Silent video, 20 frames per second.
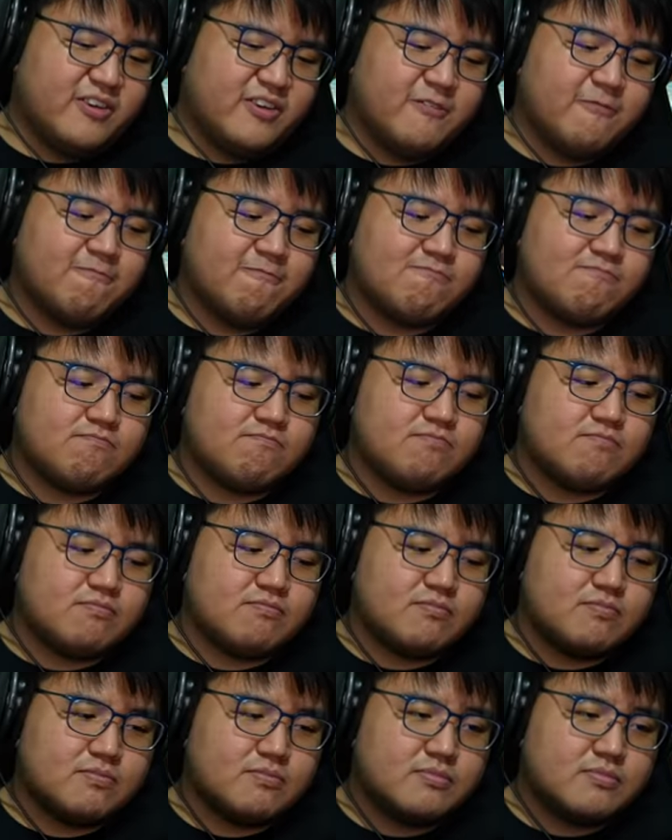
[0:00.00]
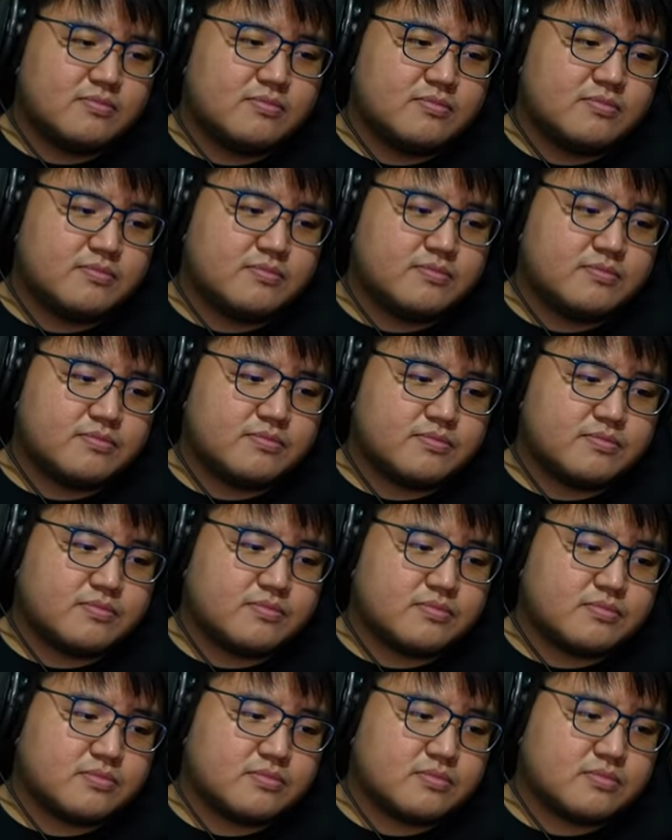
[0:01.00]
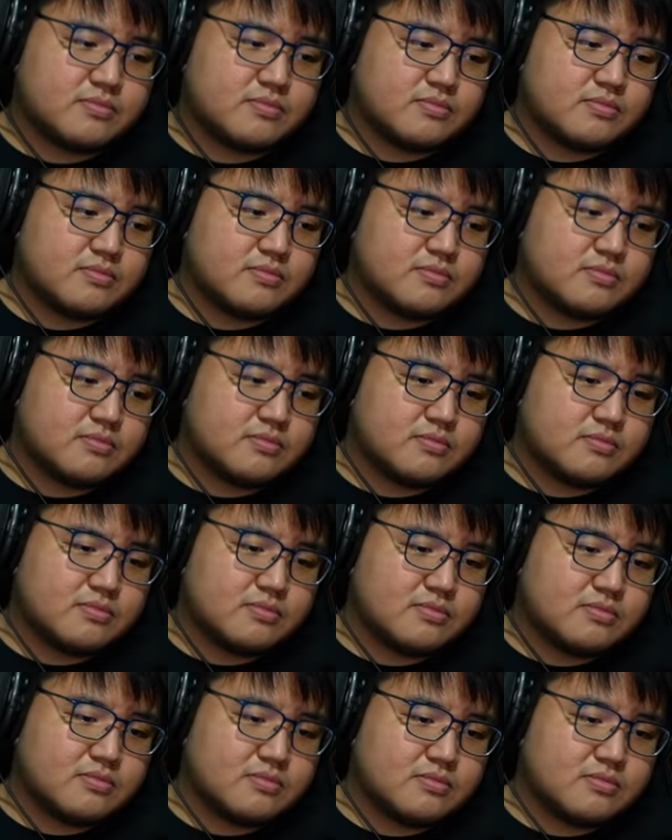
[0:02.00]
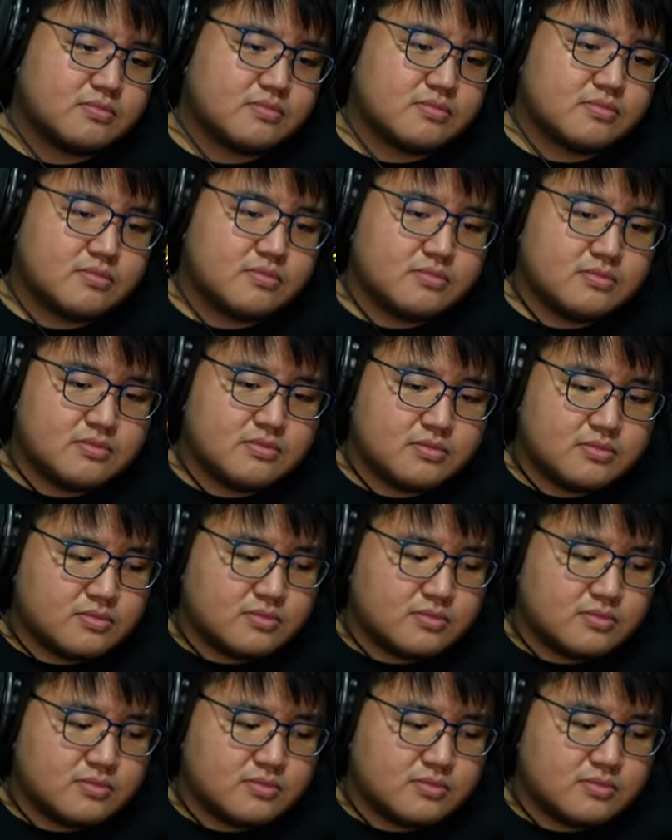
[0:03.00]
Nothing is said.